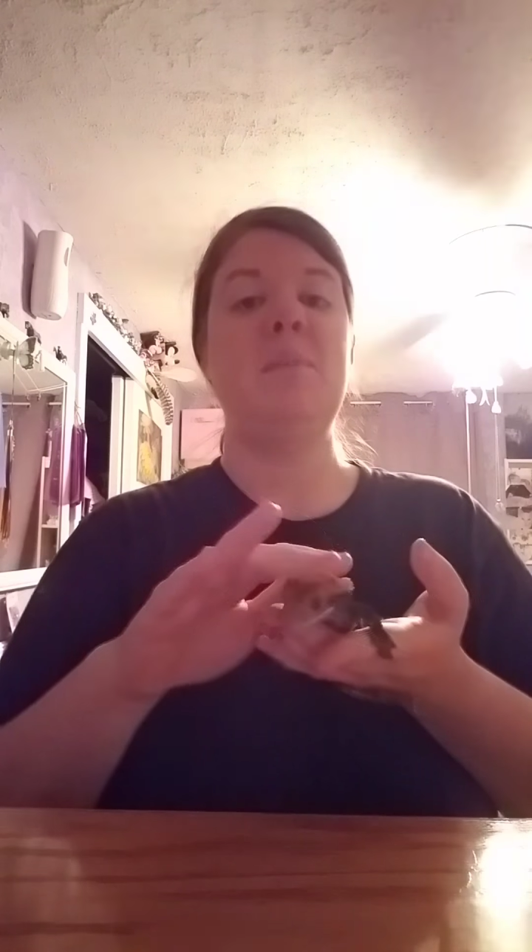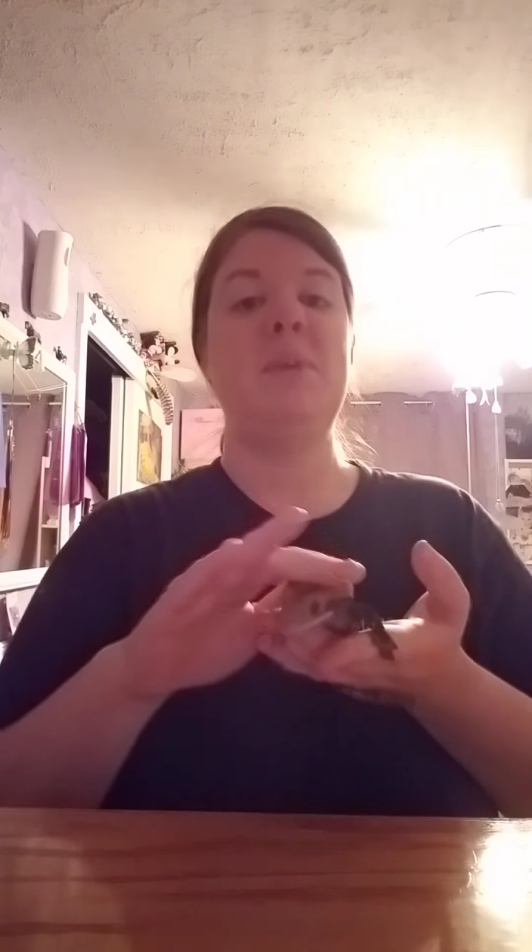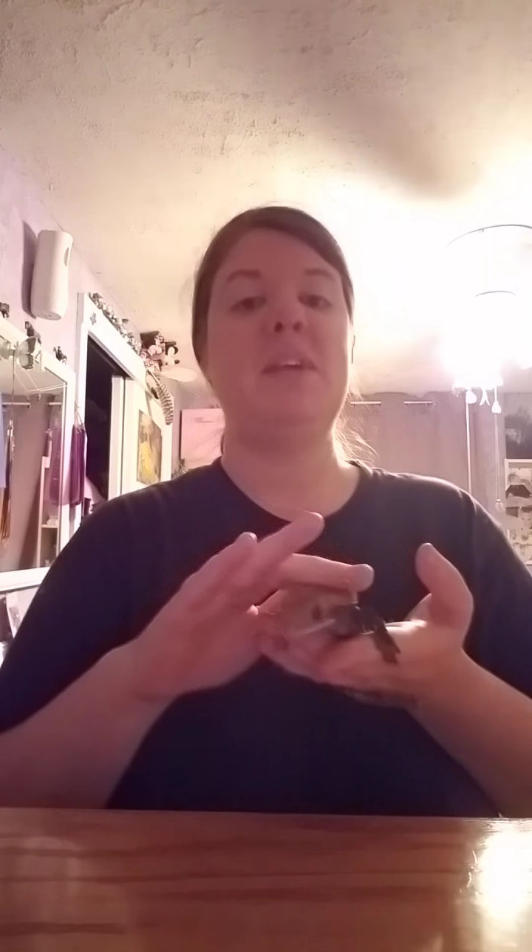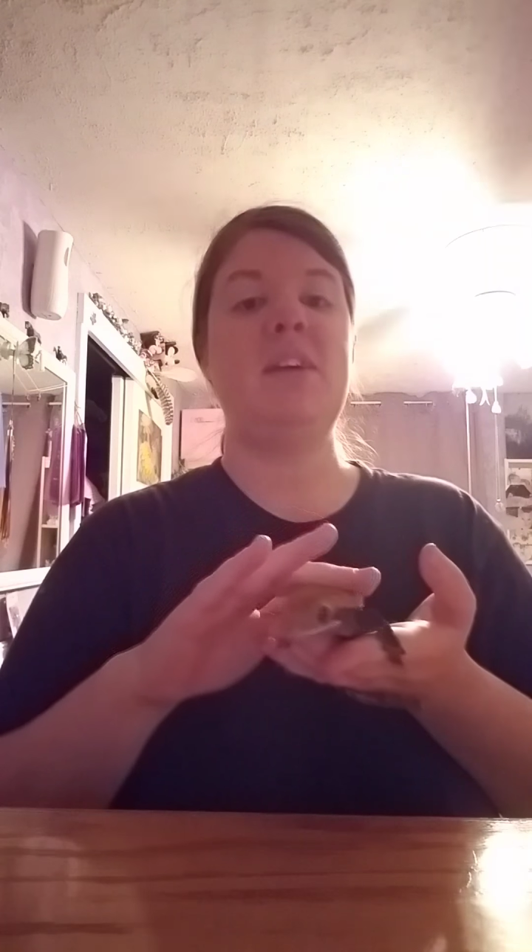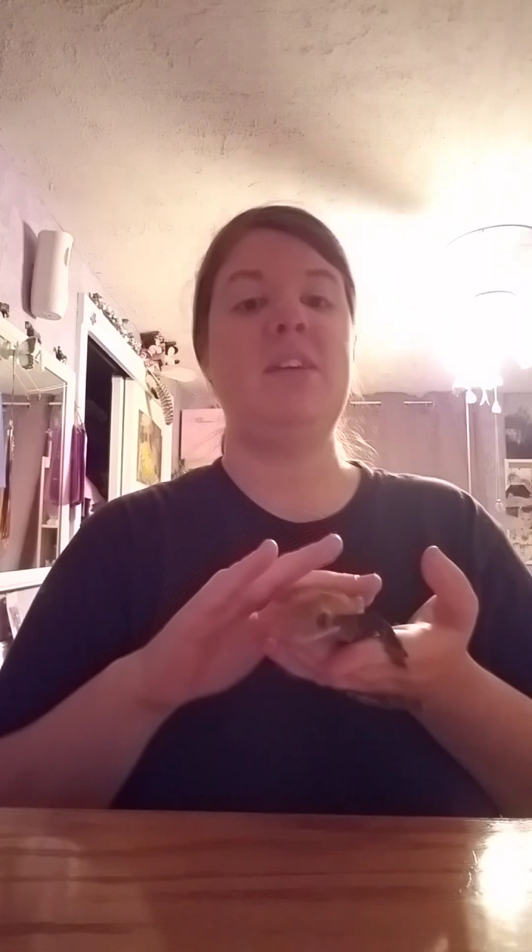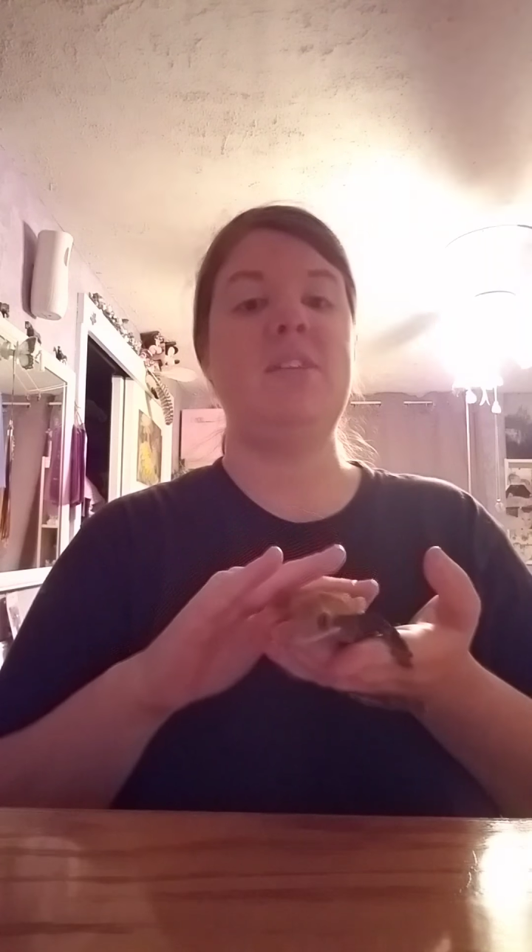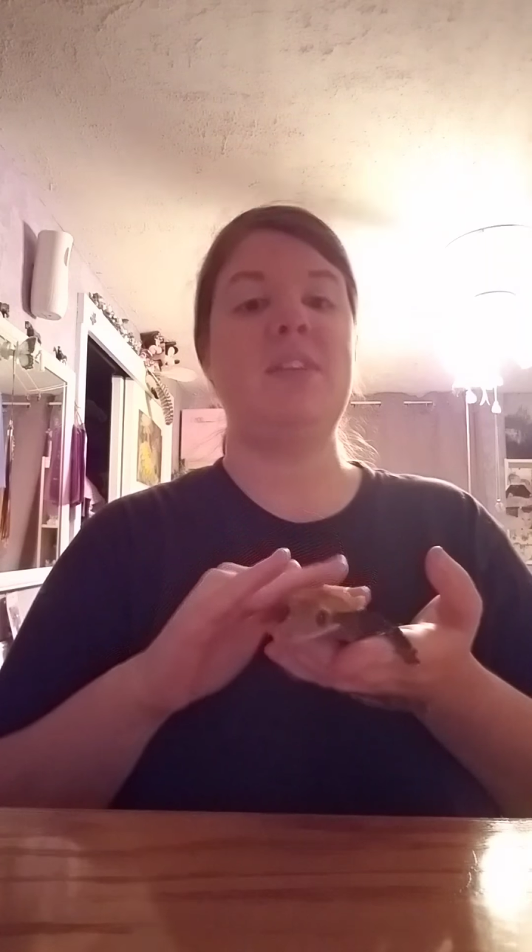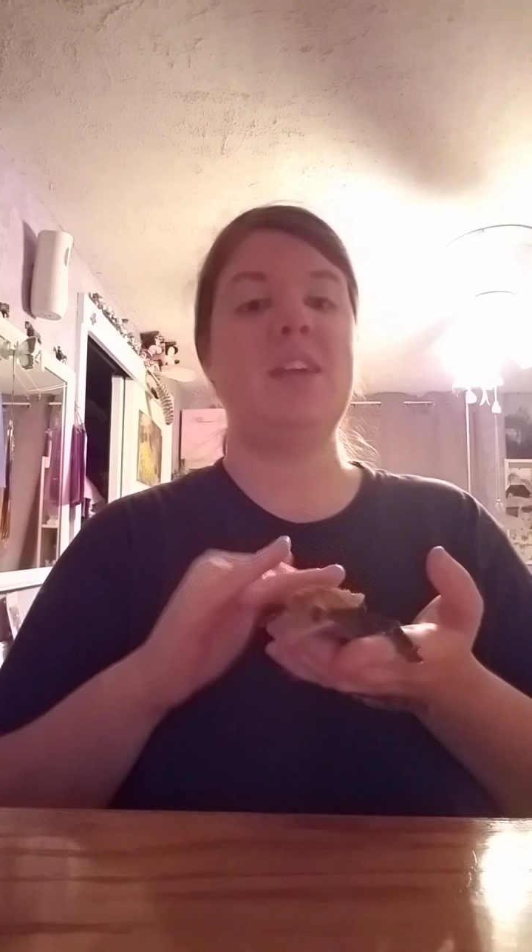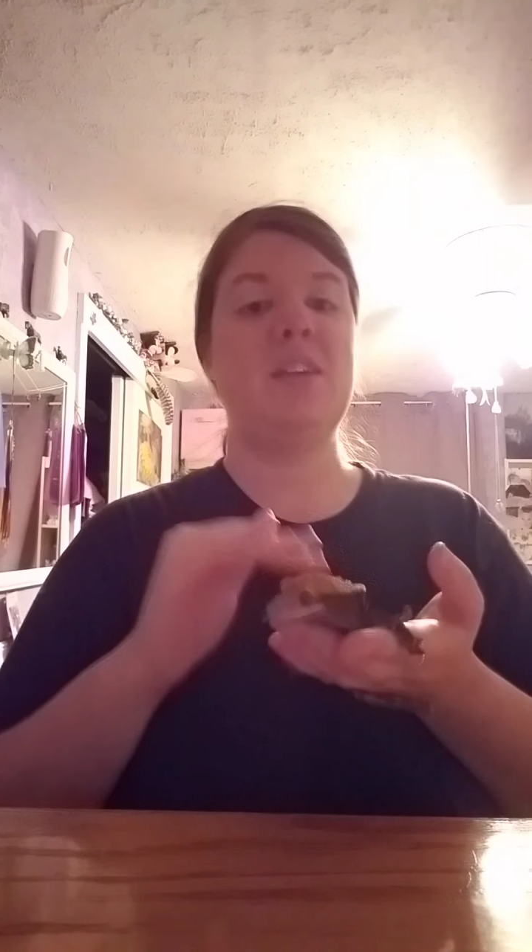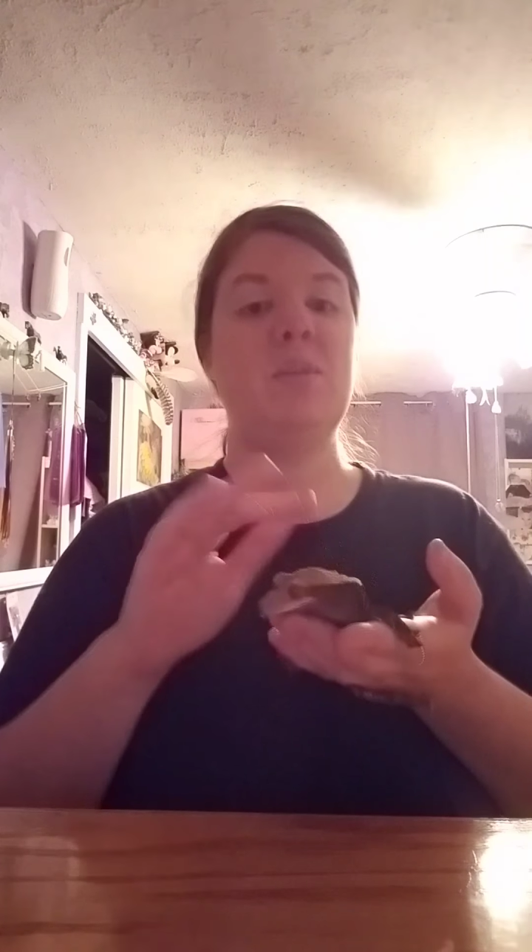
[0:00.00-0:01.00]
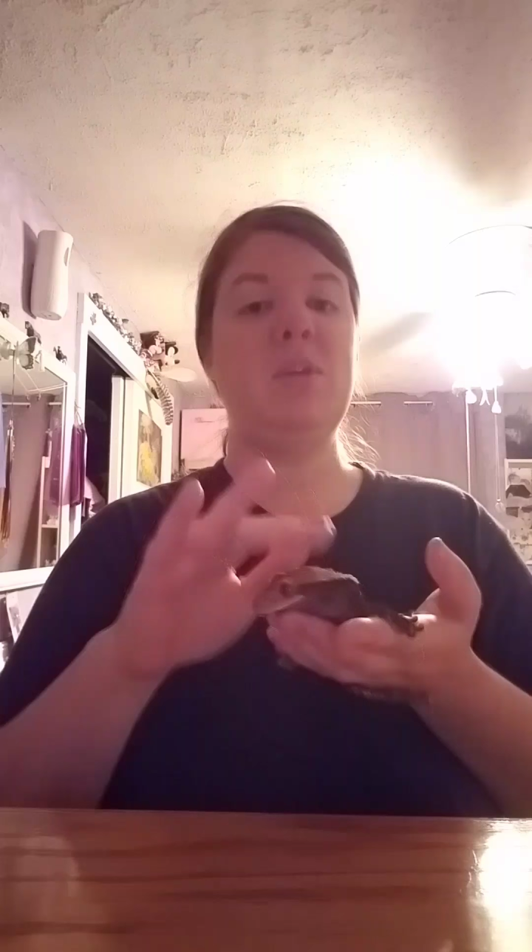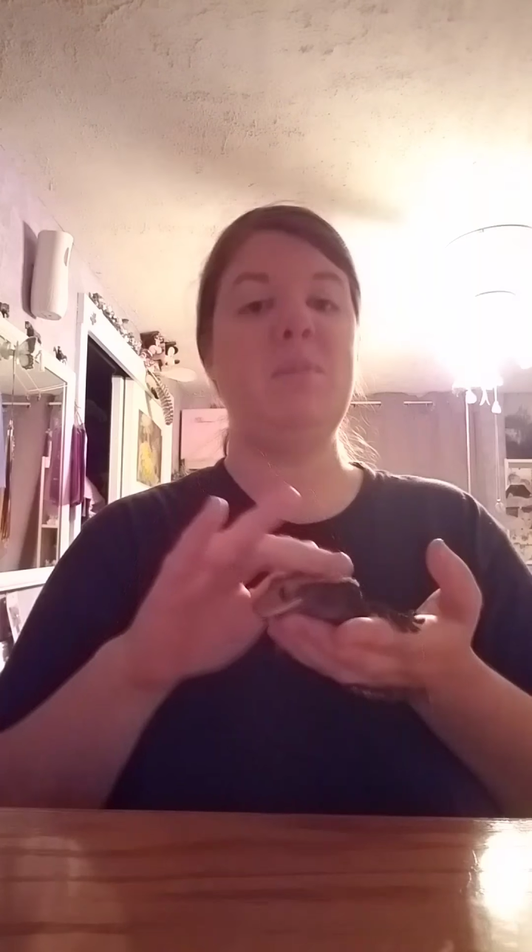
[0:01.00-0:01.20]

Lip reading: because it can really